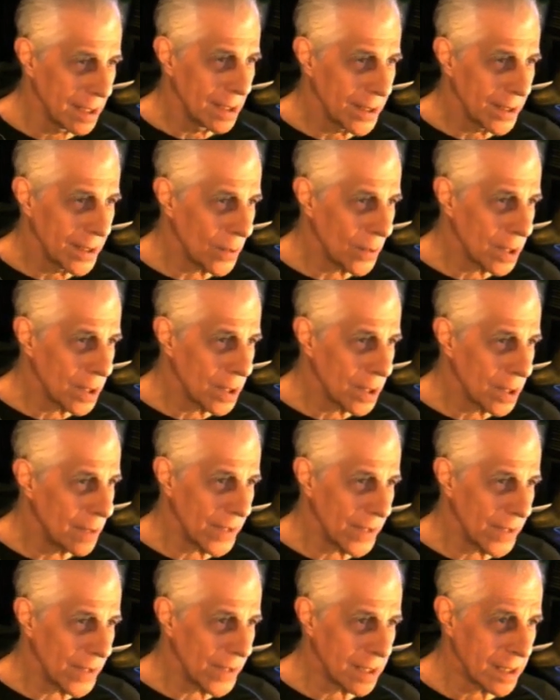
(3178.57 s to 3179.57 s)
that will
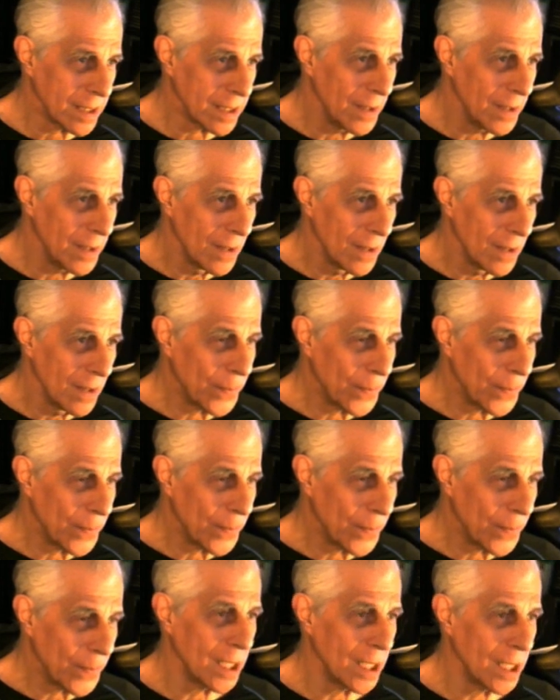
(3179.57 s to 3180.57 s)
convict him for
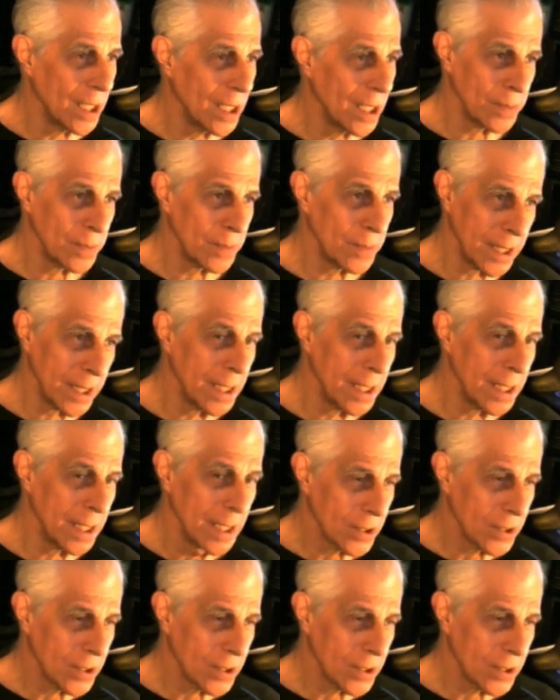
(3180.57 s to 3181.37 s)
paying hush money